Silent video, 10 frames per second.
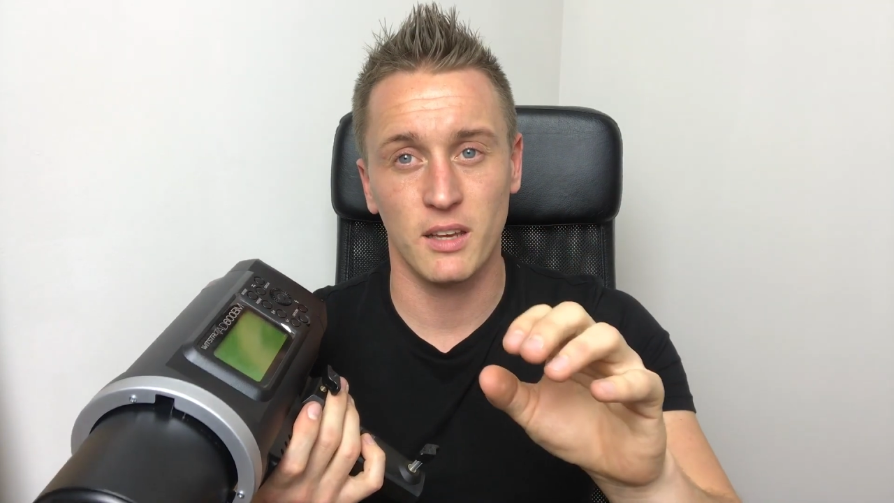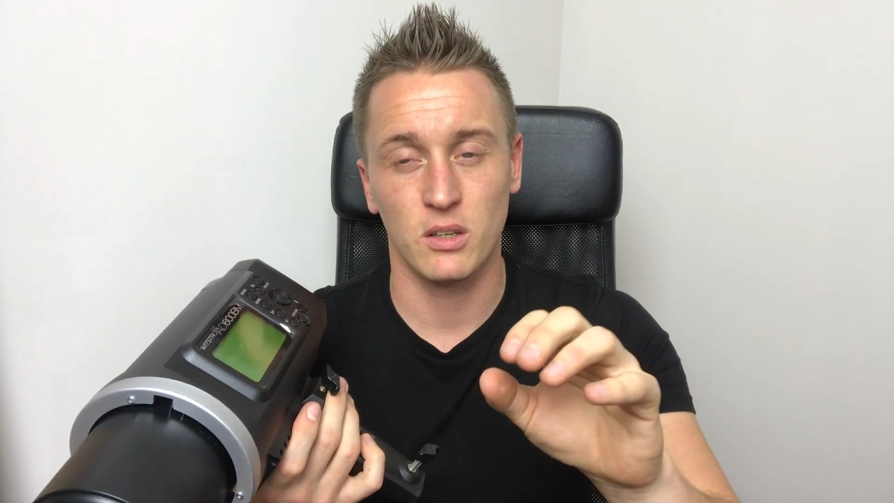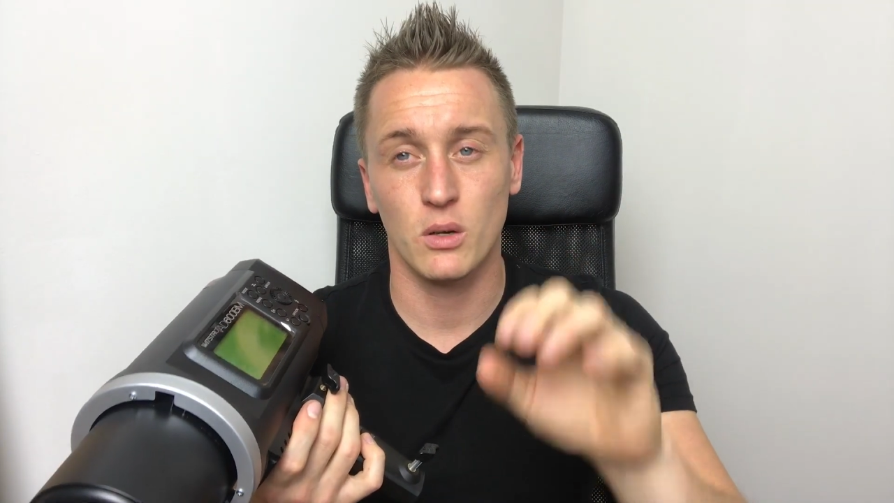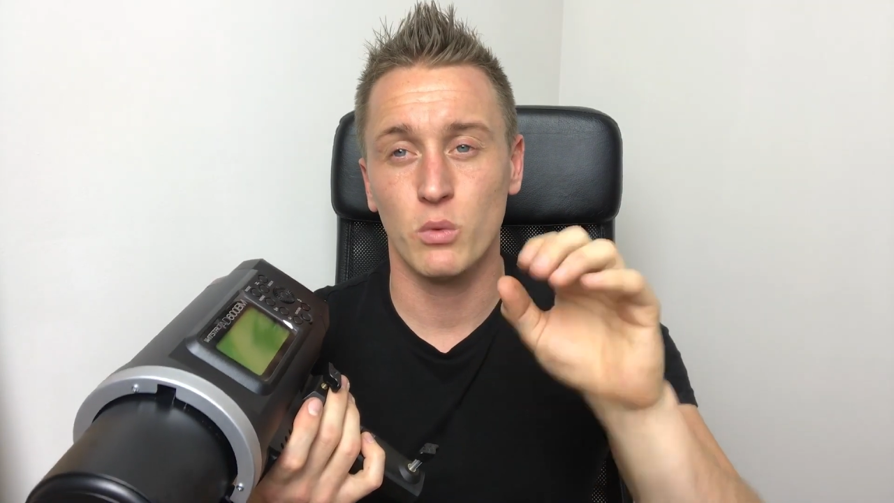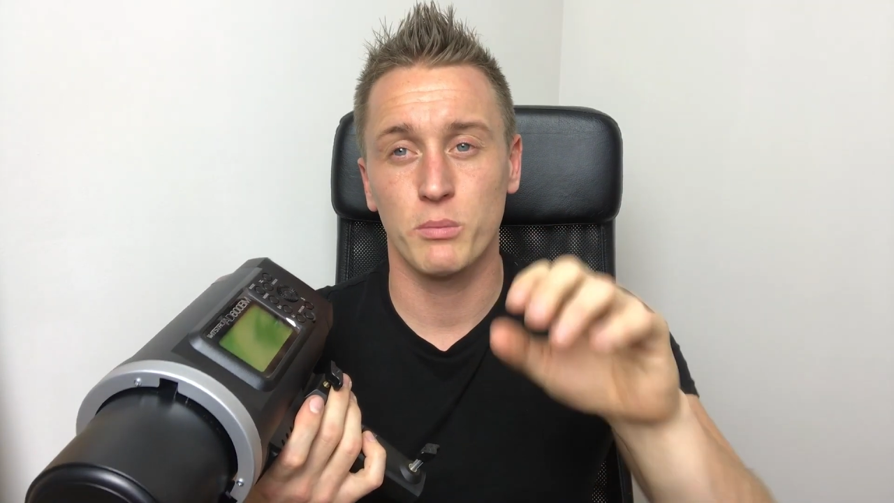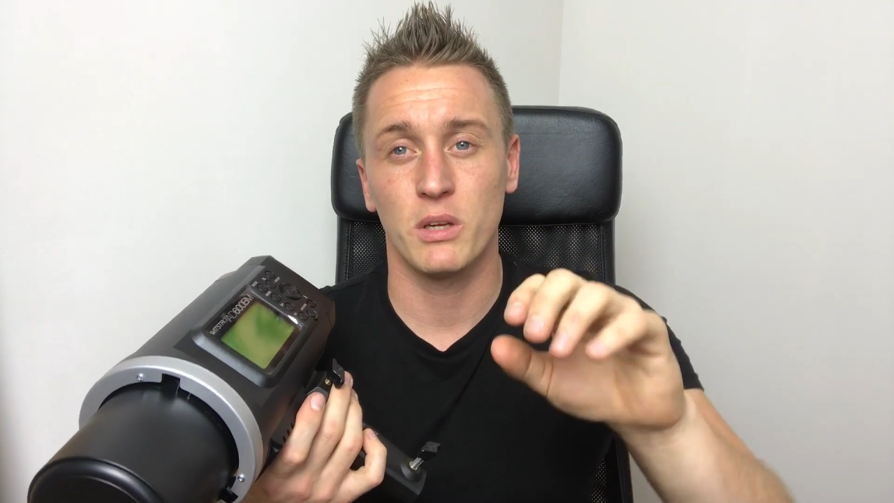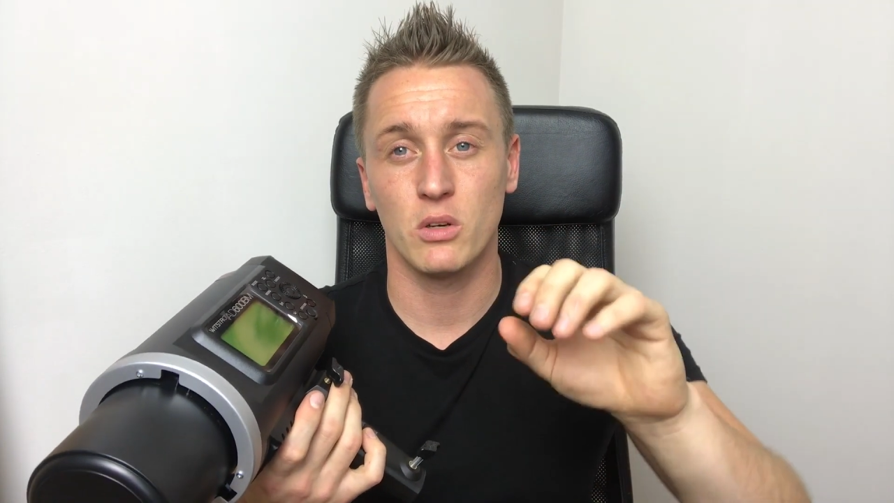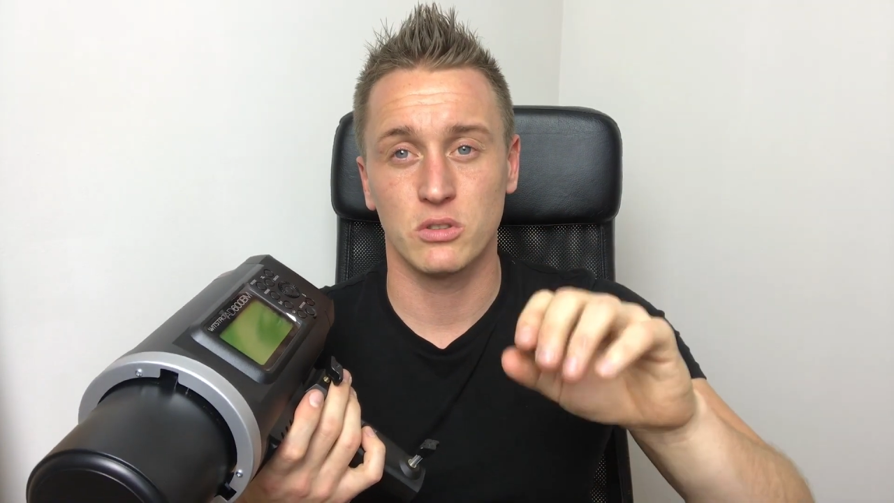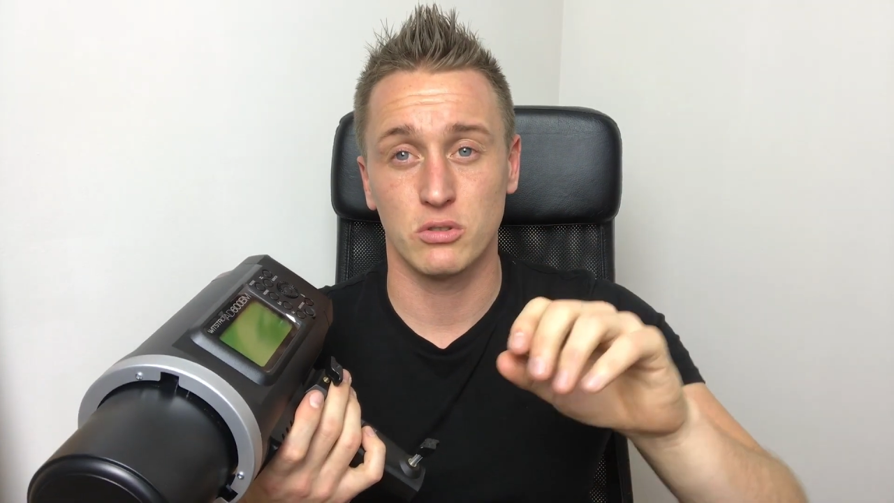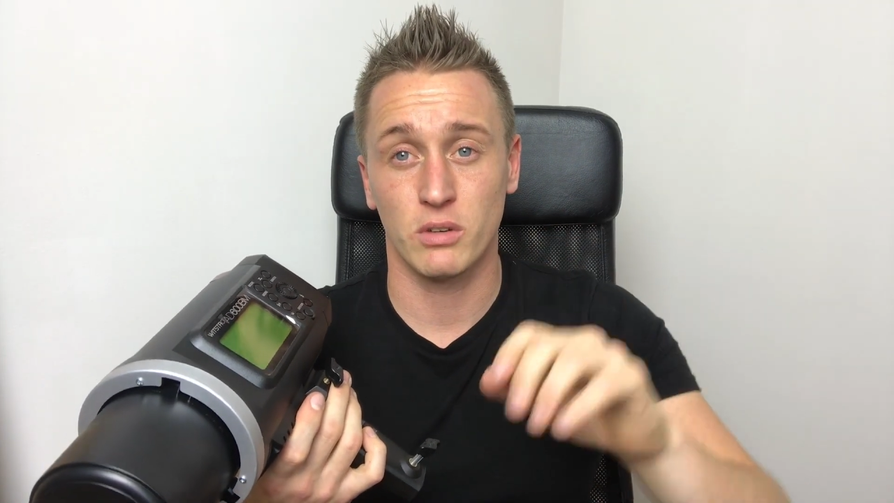You don't want to be
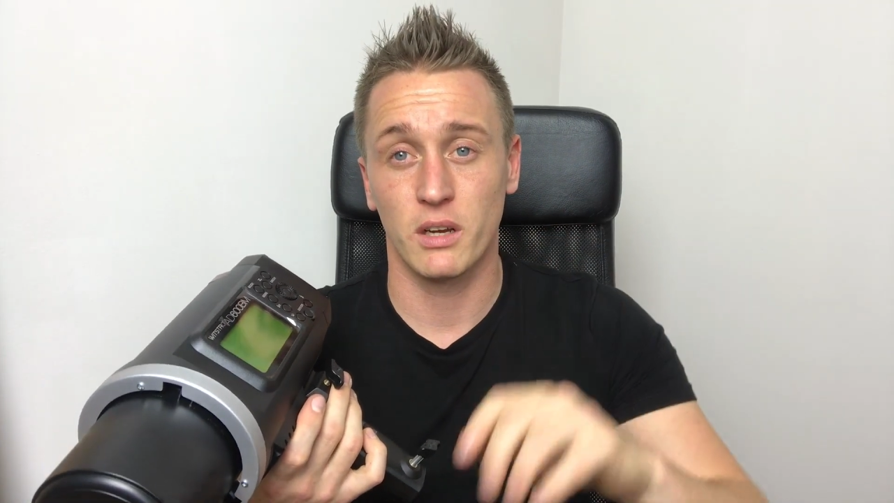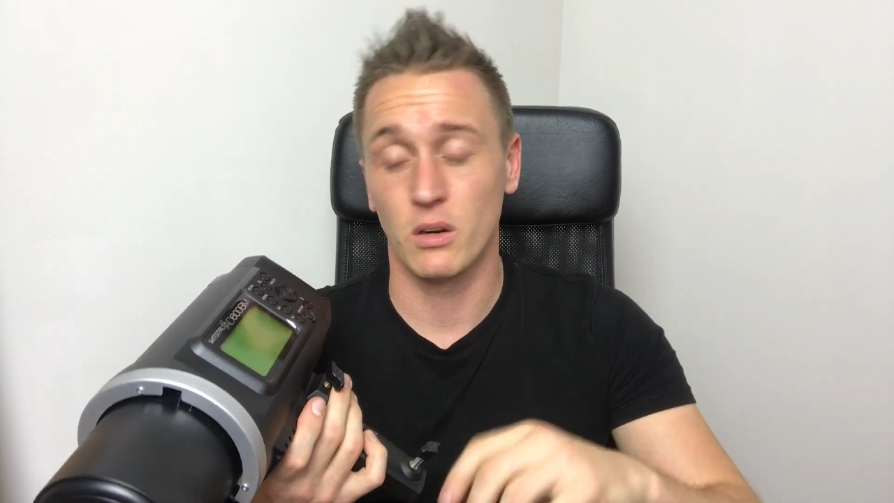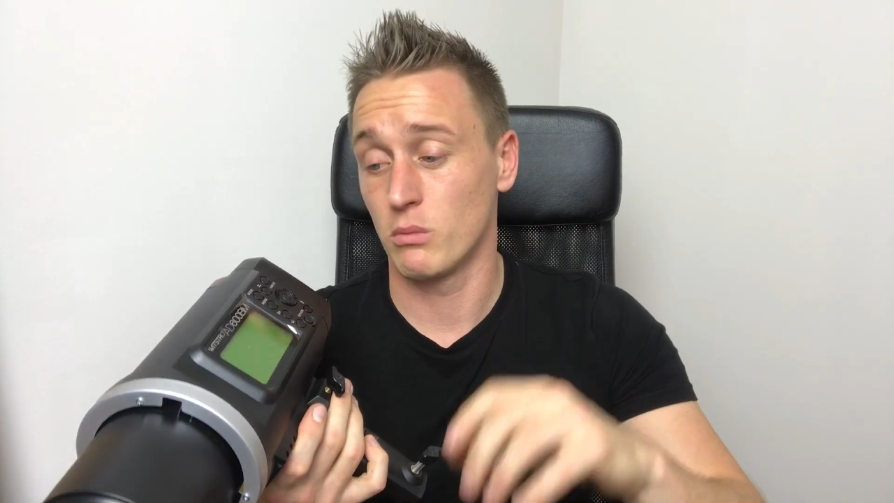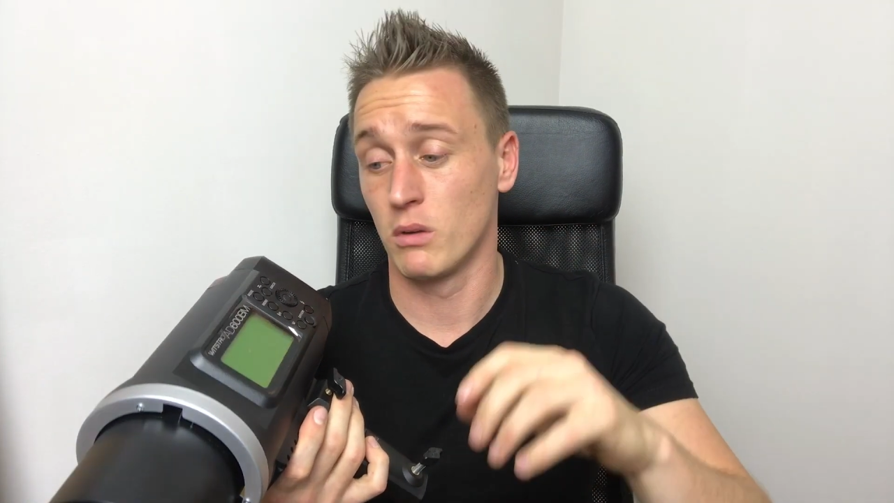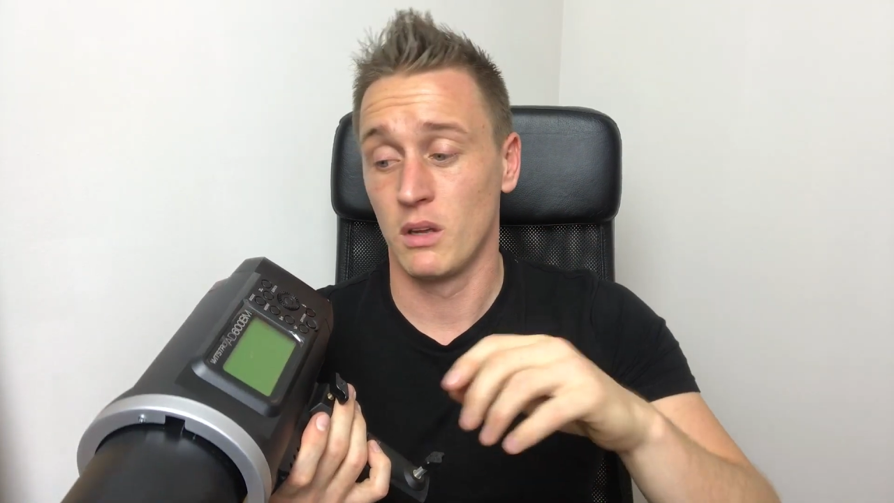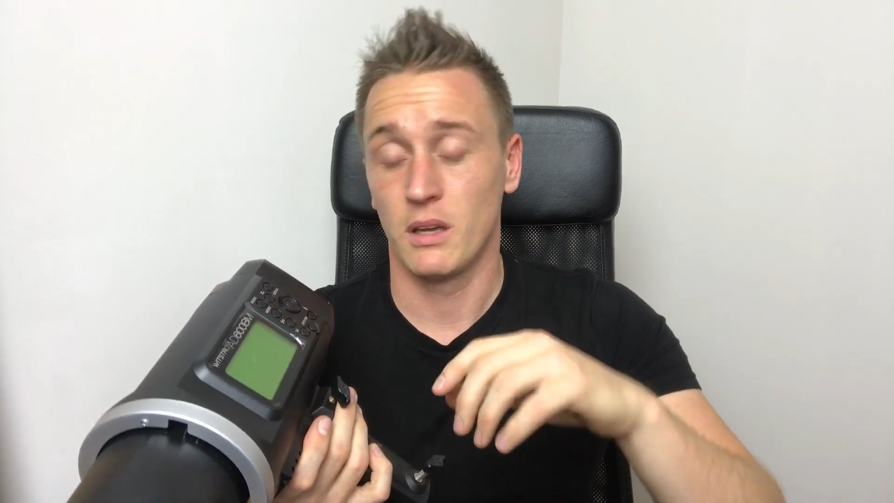concentrating on